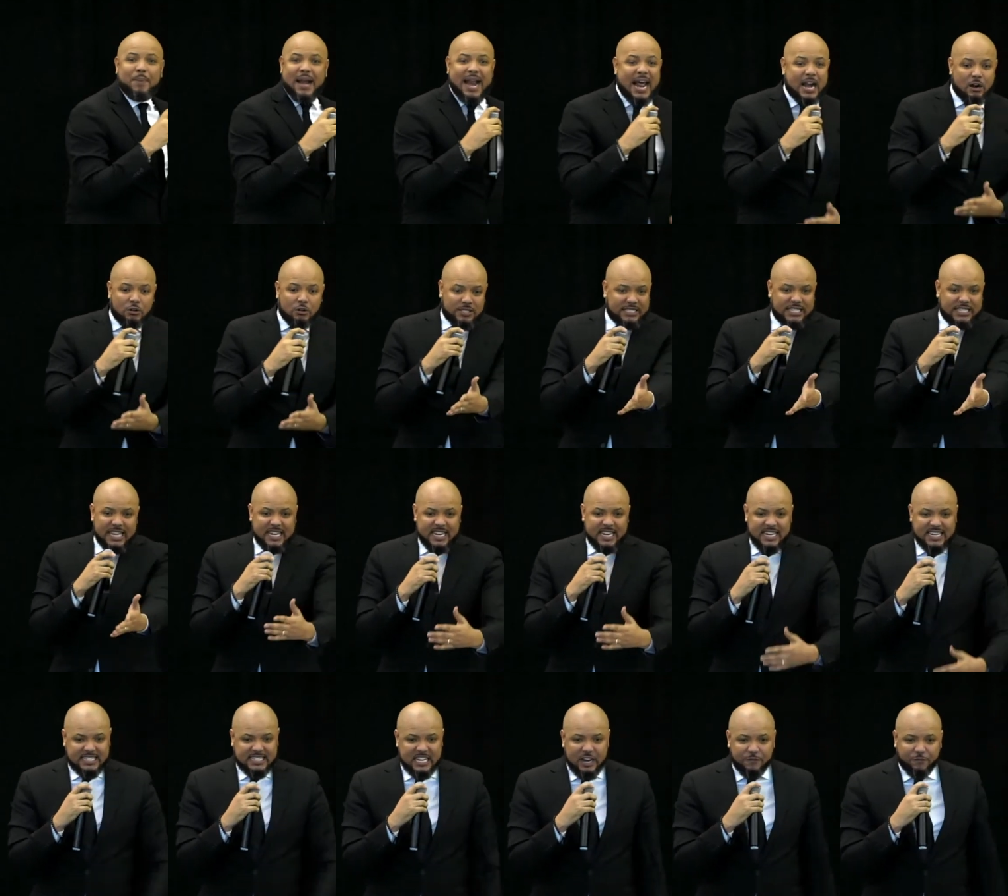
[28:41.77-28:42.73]
but I don't see
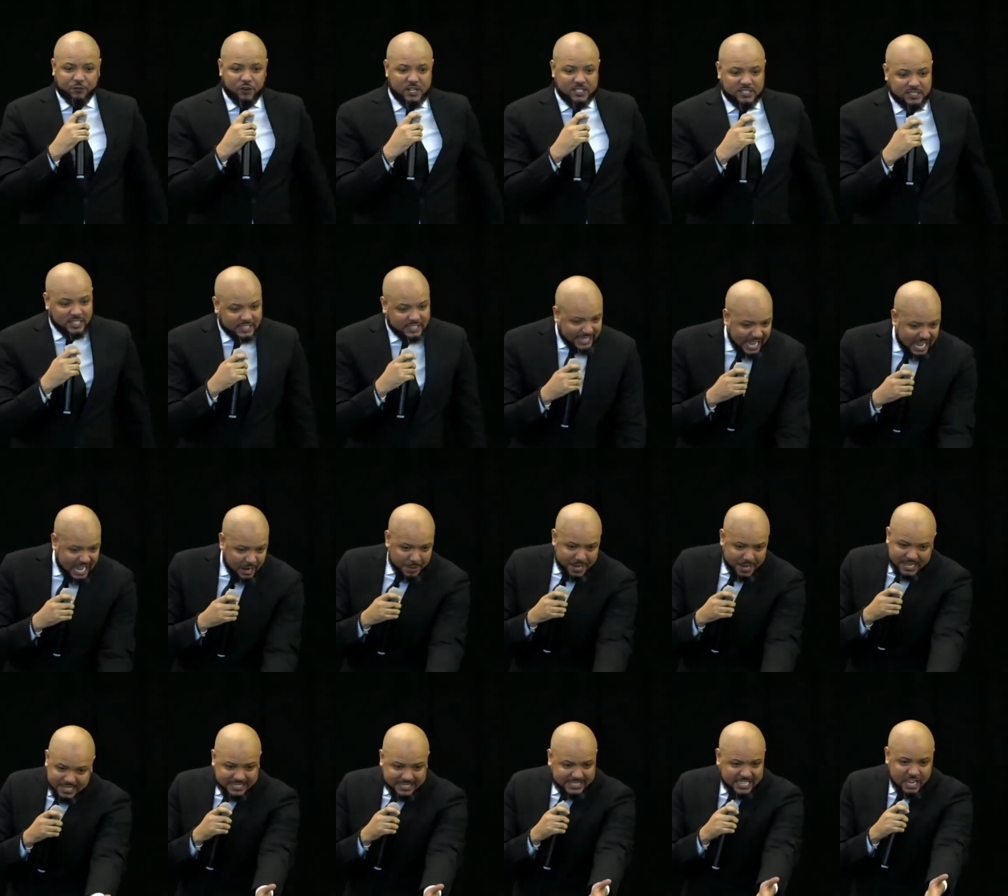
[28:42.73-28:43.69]
any difference. Look at him.
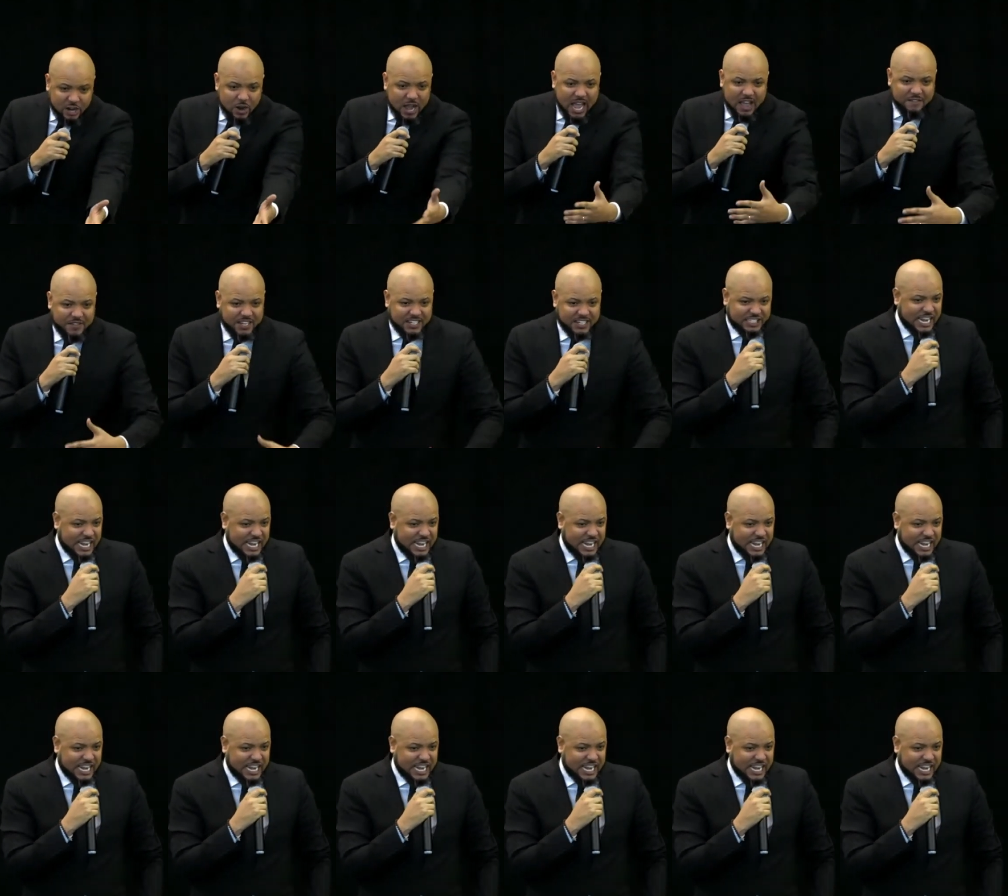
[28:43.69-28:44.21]
He's still having